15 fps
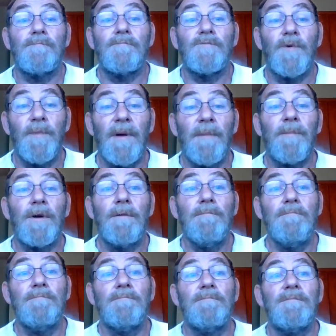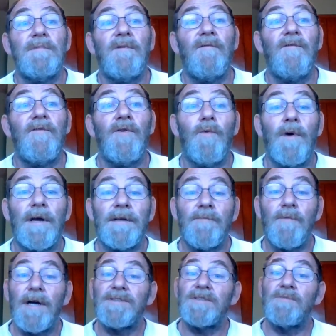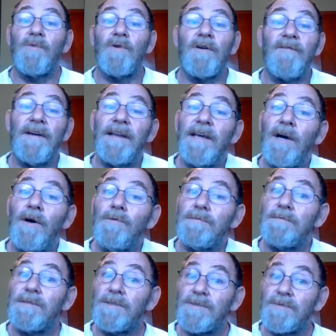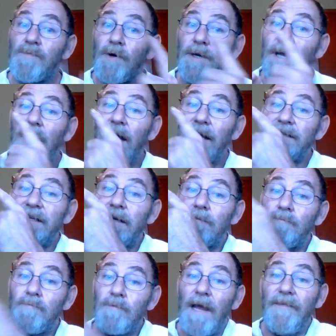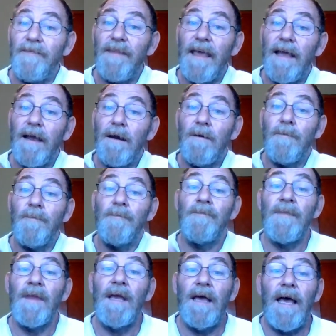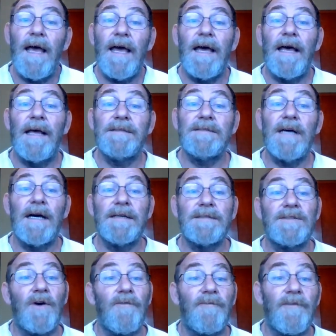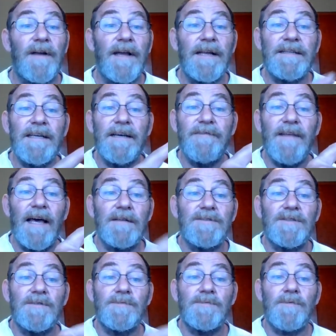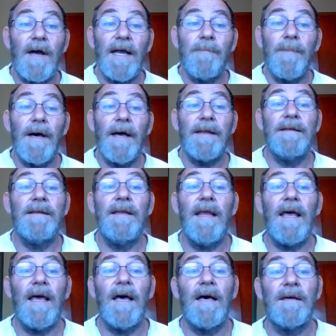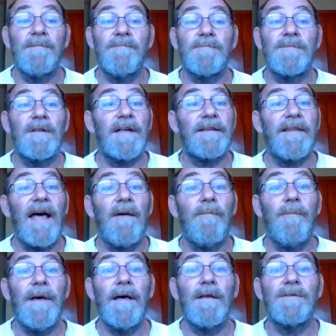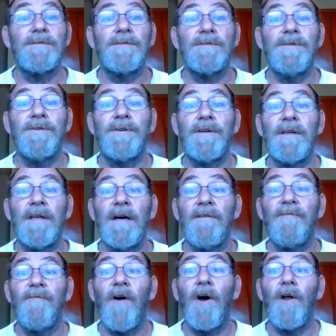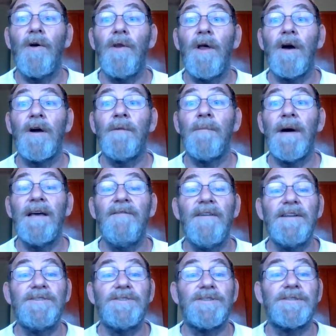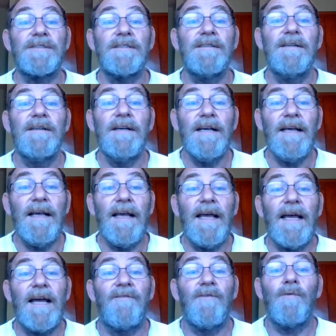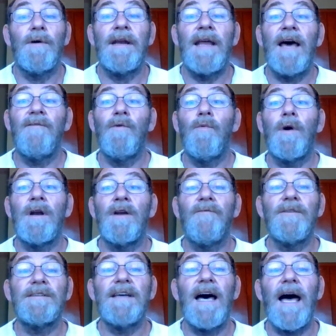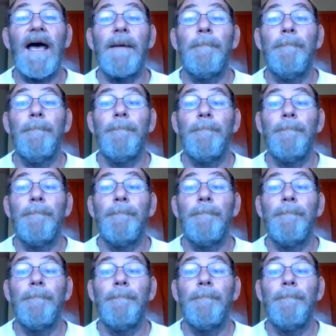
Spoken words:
Remember, if you want to watch some more videos, there's more content right there. And don't forget to hit that subscribe button and click that bell so you can follow along on my adventures. Everyone have a wonderful time.